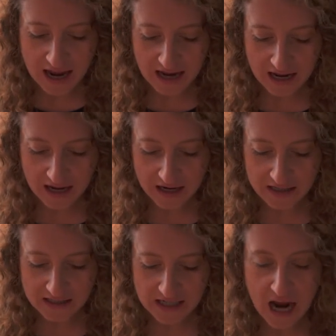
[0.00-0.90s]

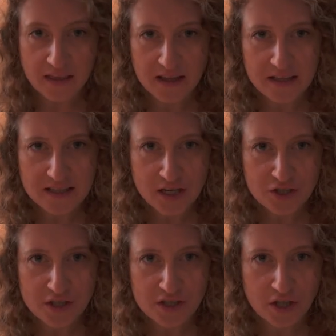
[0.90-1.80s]
and I think that's
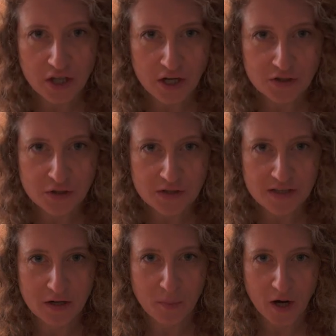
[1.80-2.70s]
actually cilantro
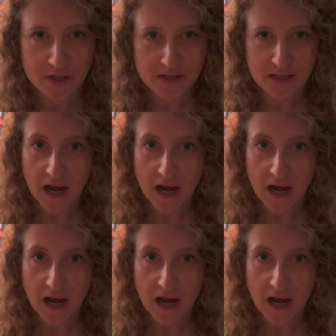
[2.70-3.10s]
instead of parsley.